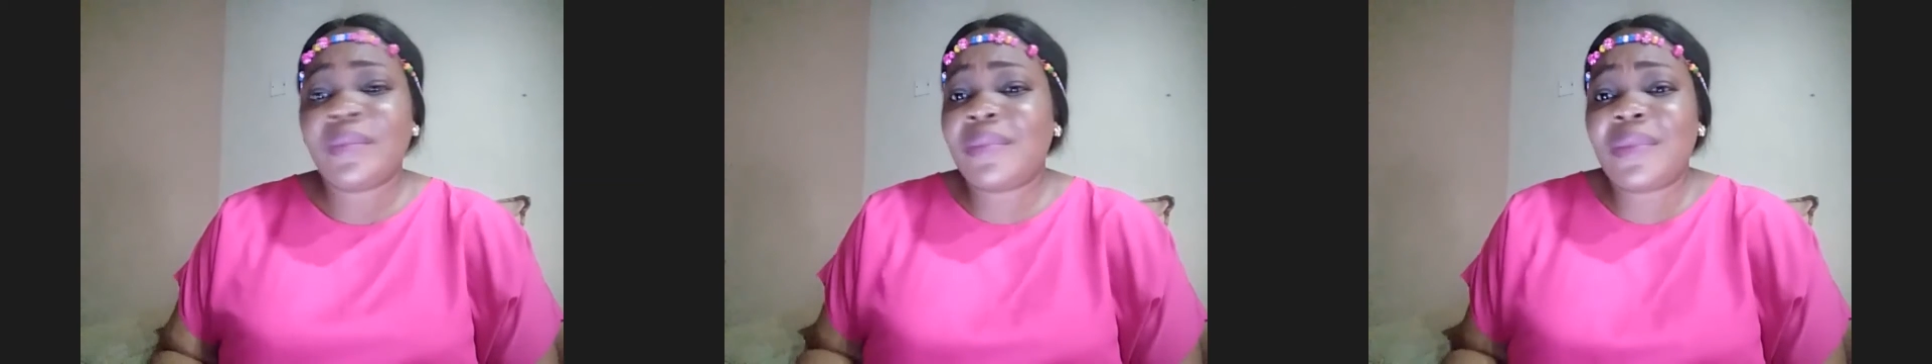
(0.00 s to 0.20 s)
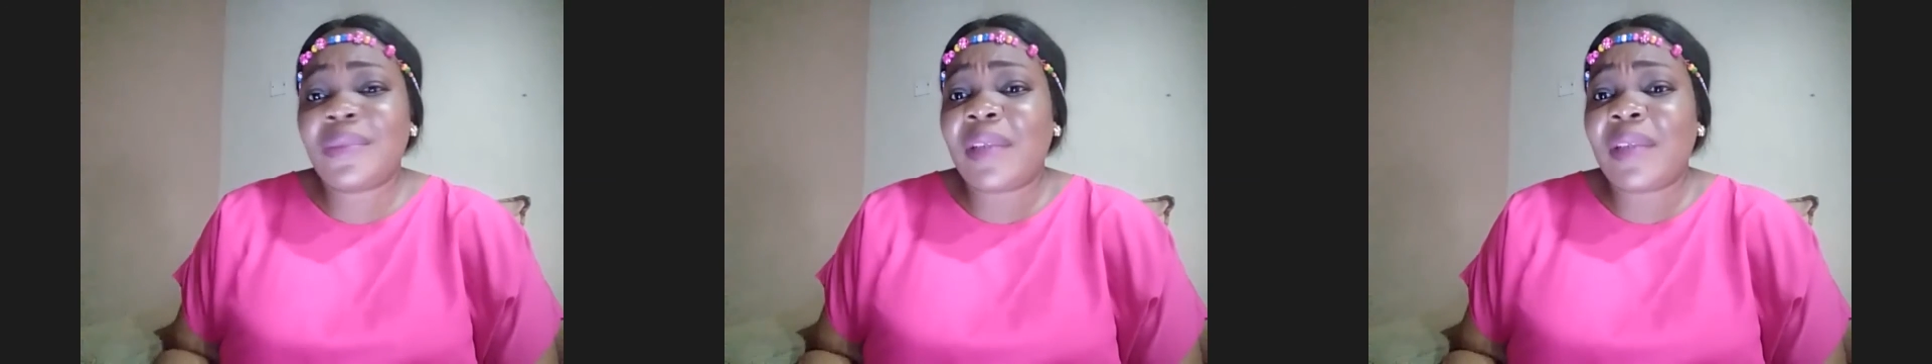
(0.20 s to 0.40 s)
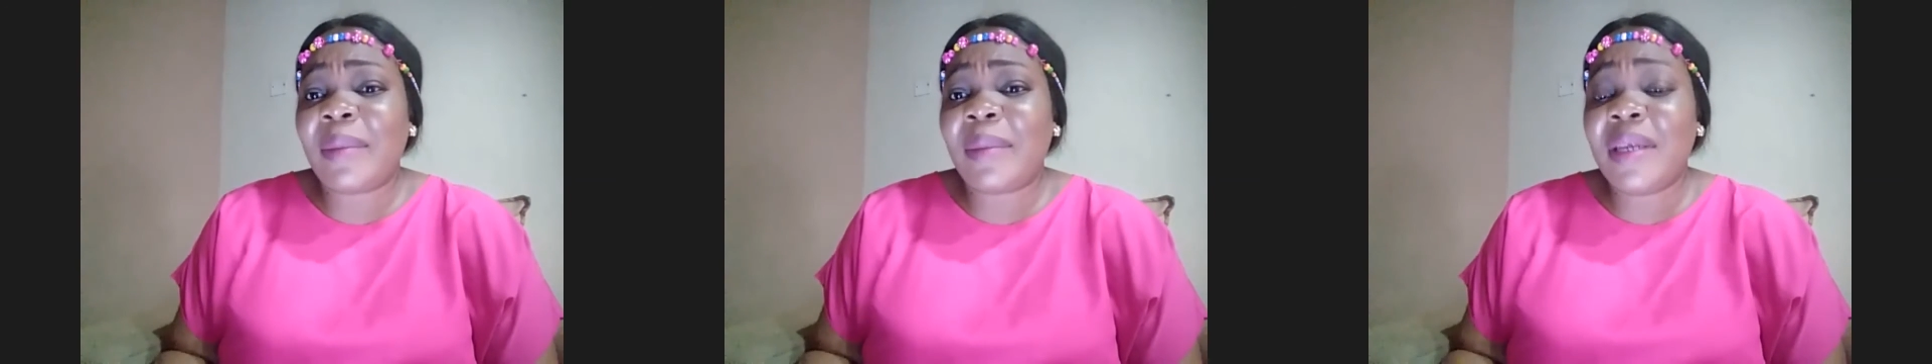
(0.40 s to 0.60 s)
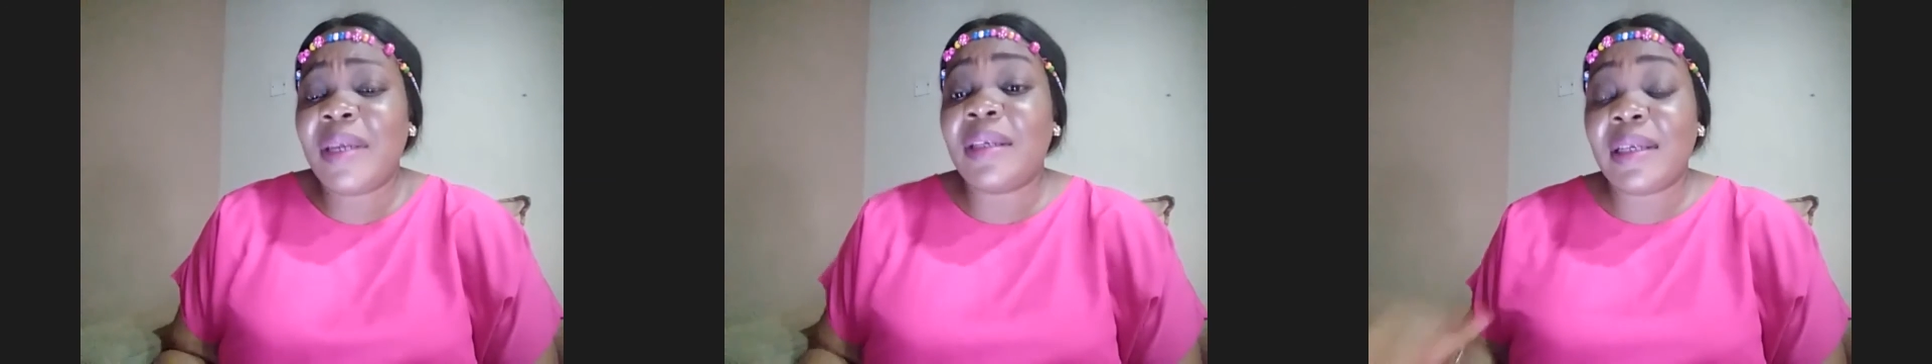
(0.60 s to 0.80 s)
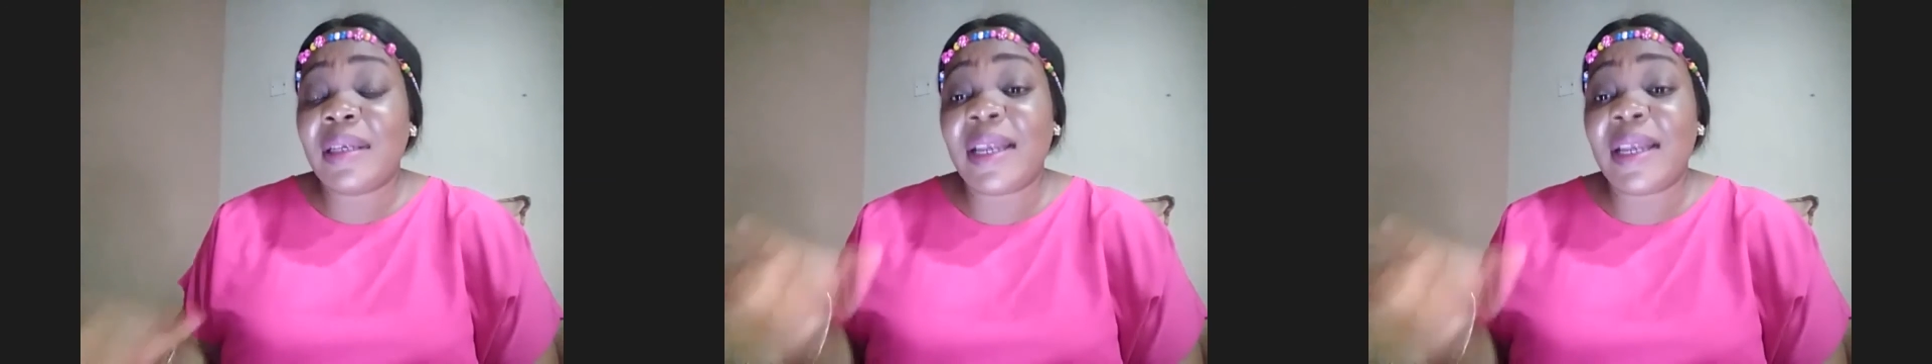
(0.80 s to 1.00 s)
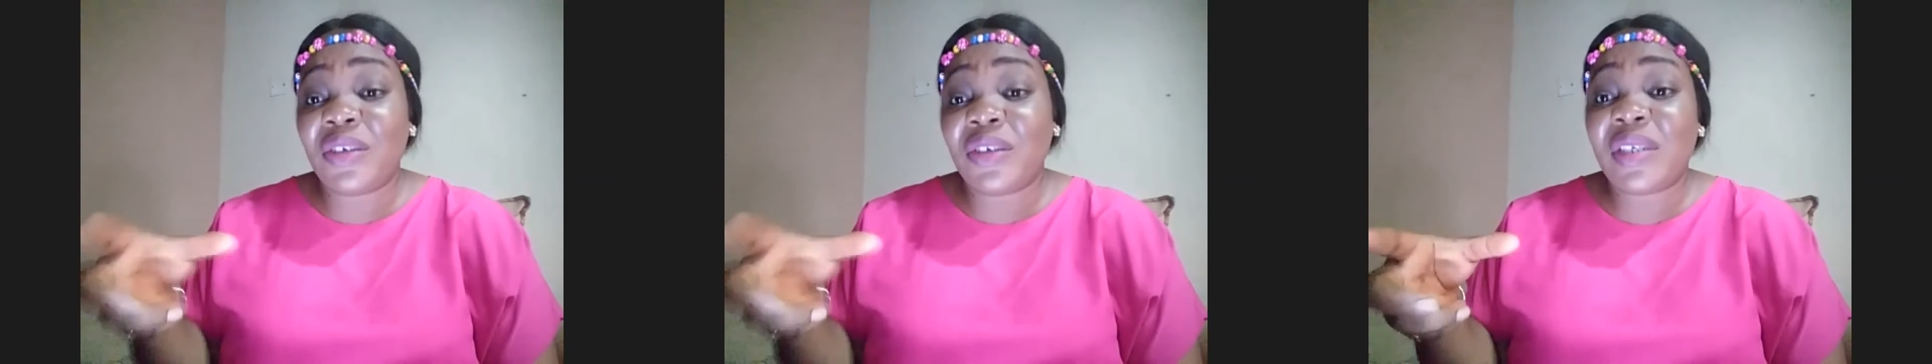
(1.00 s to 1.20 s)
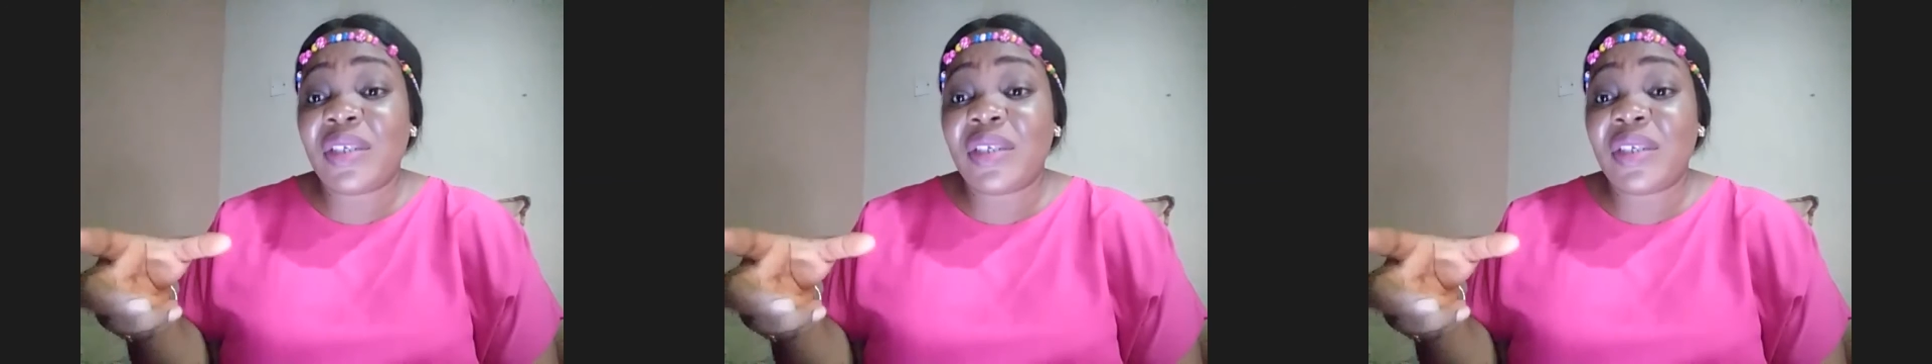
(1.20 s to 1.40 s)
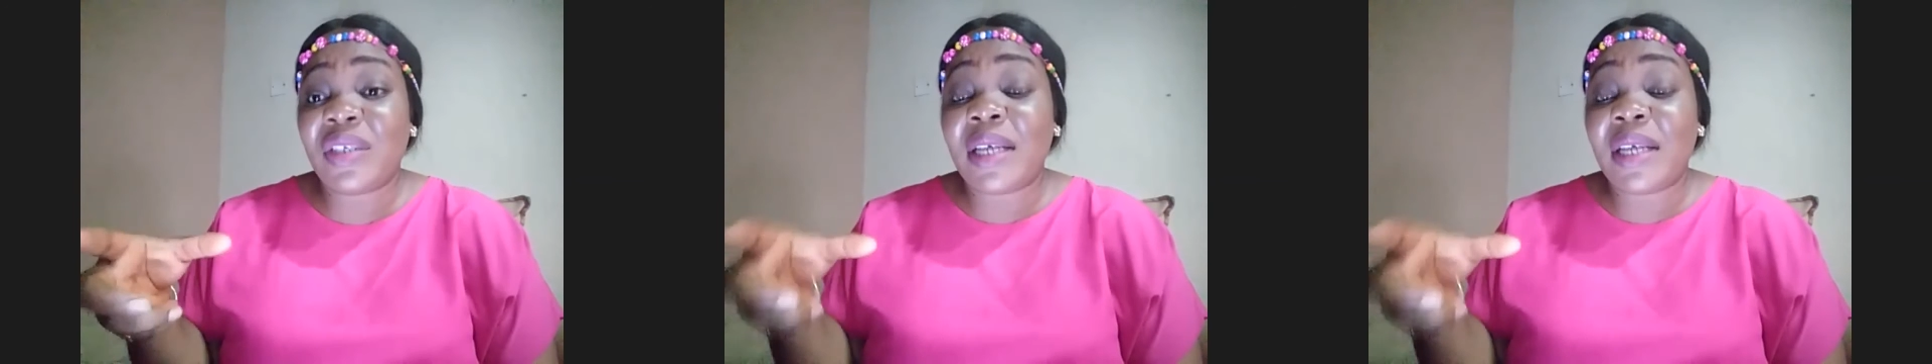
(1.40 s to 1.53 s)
I mean, like you said,